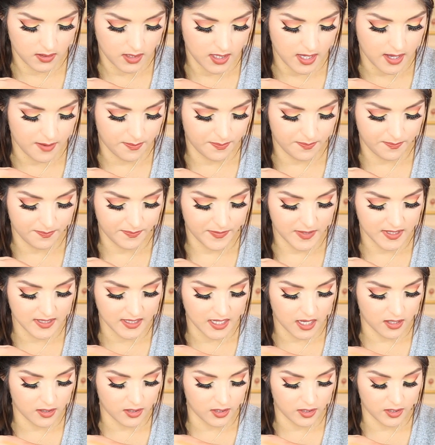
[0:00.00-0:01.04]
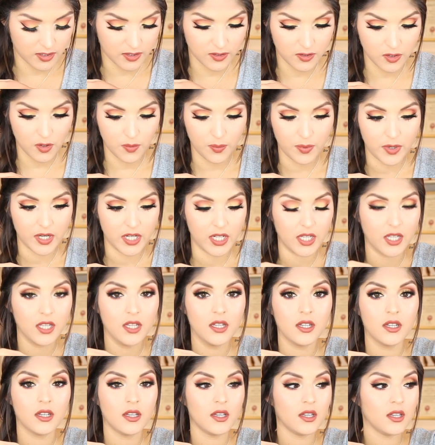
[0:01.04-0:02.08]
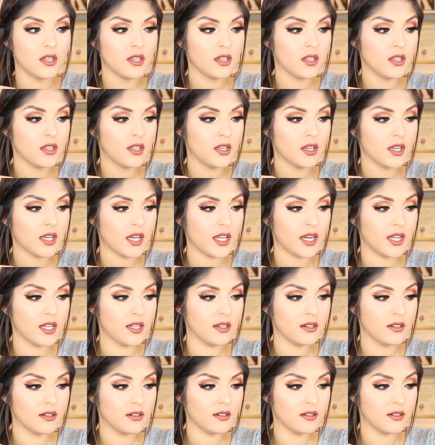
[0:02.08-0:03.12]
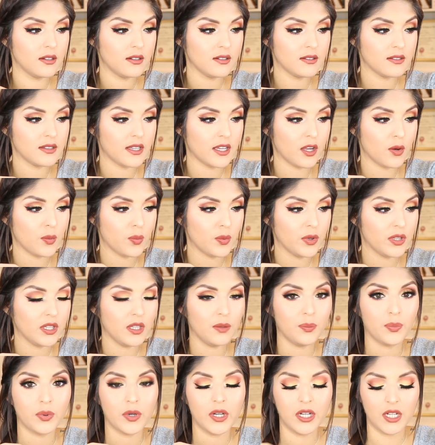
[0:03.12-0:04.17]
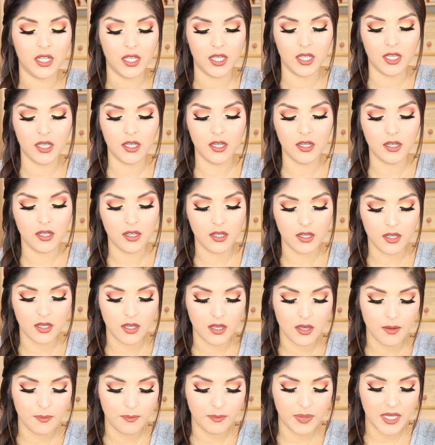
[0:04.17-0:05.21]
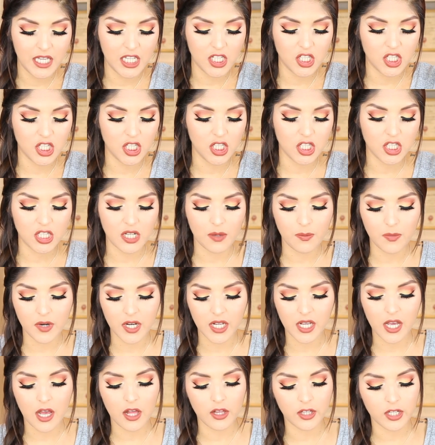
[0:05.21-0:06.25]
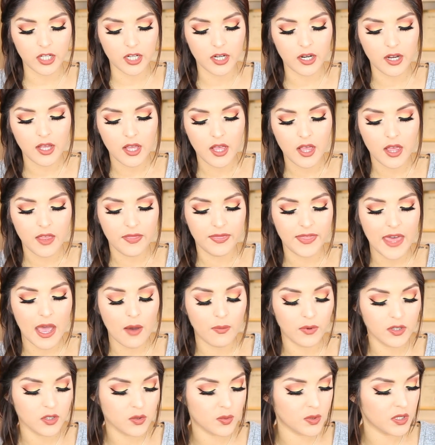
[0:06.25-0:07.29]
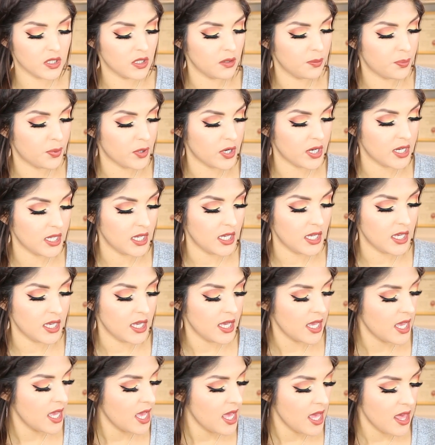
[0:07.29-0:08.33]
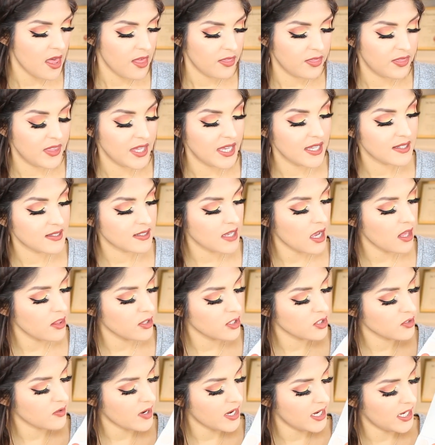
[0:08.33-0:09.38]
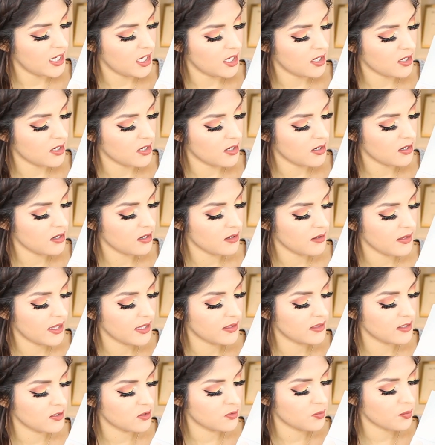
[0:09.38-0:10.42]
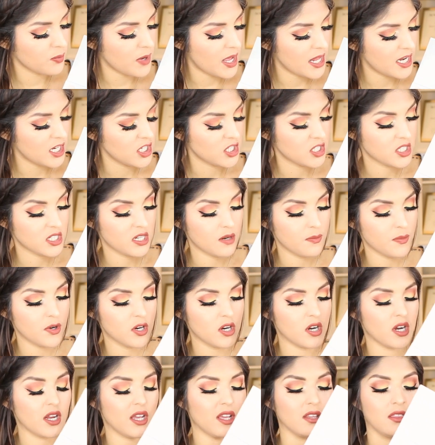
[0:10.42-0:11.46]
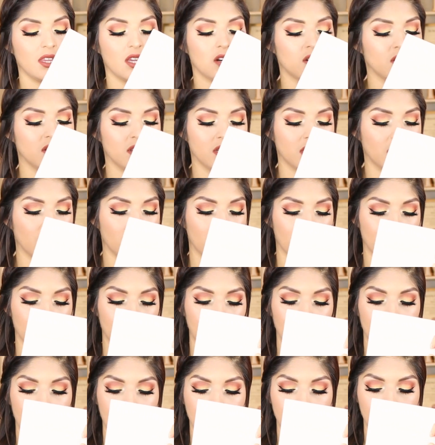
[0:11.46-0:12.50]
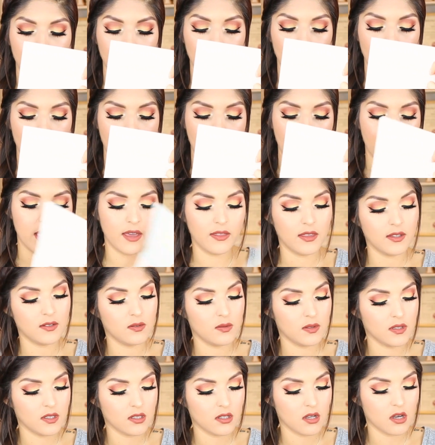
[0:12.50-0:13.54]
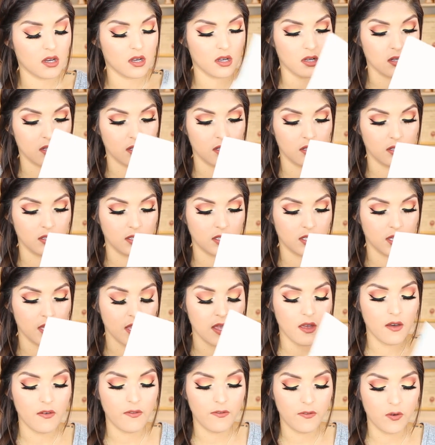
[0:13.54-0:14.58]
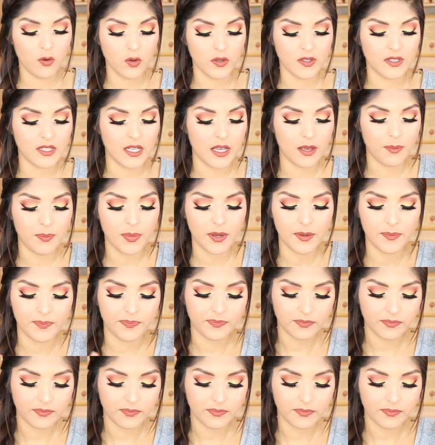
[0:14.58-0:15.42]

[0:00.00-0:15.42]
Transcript: Yep, this color looks so pretty. Look at it. It's like a really pretty peachy shimmery color. That one's really pretty. These colors right here, like this reddish shimmer, they don't look good on me. I don't know why. This one's called Full Zip.